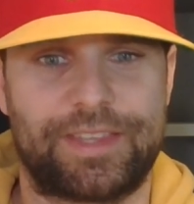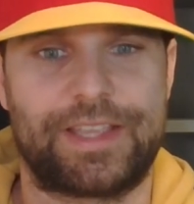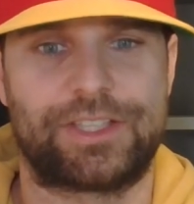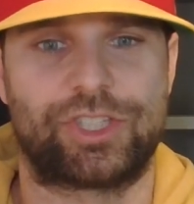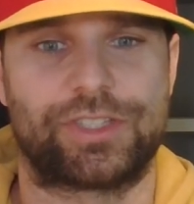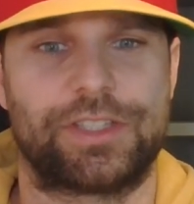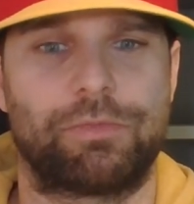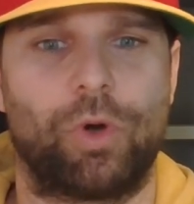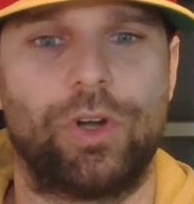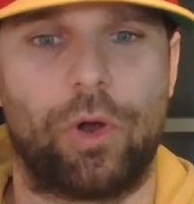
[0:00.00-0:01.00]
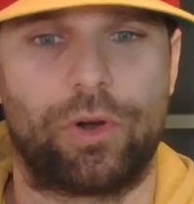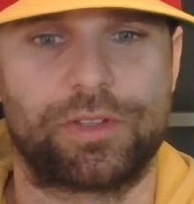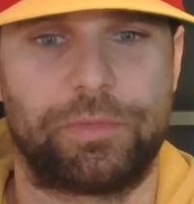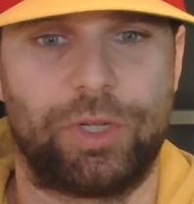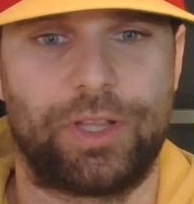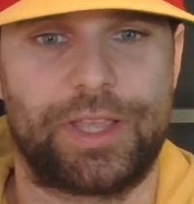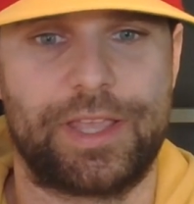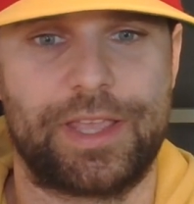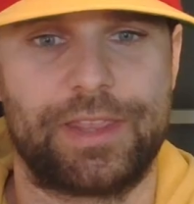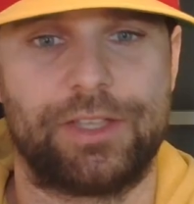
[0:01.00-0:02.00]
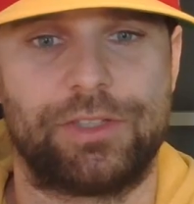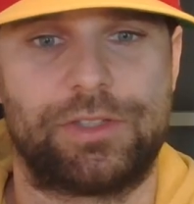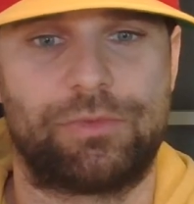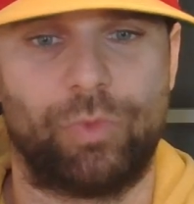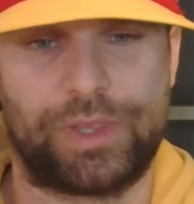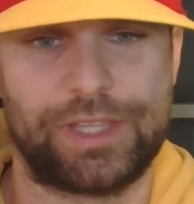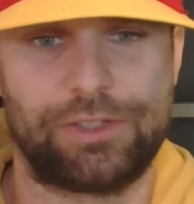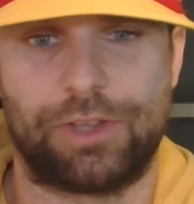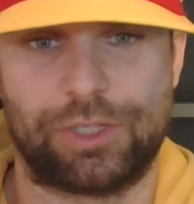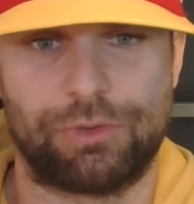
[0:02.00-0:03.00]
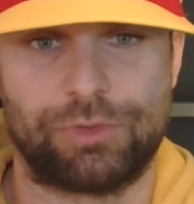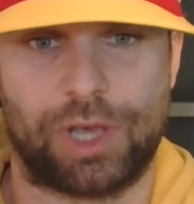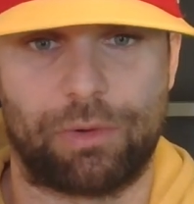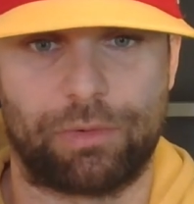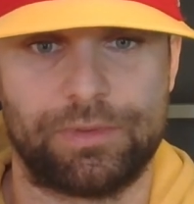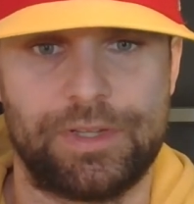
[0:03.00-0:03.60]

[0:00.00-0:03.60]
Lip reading: It's more noticeable in the when they do the two-tone.